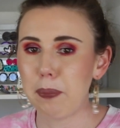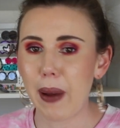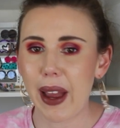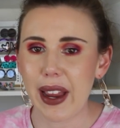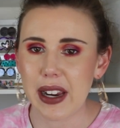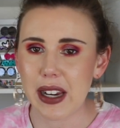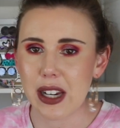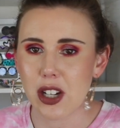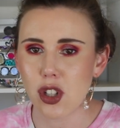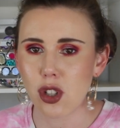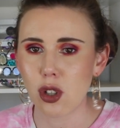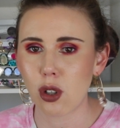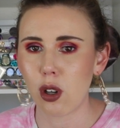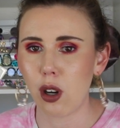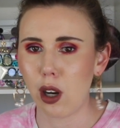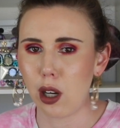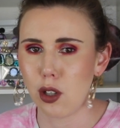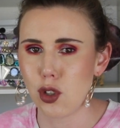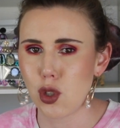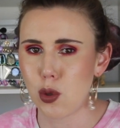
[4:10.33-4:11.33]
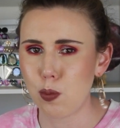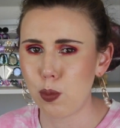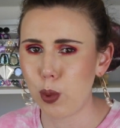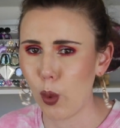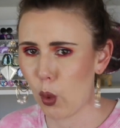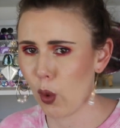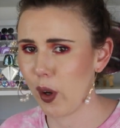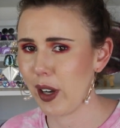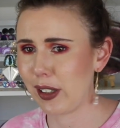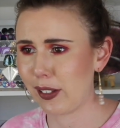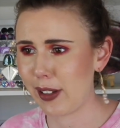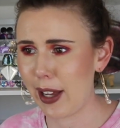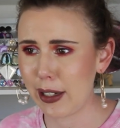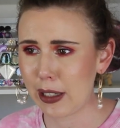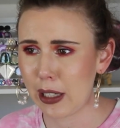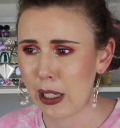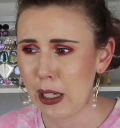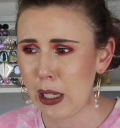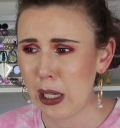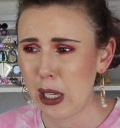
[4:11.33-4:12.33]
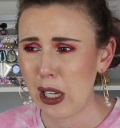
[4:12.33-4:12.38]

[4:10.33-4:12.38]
beige or a boring like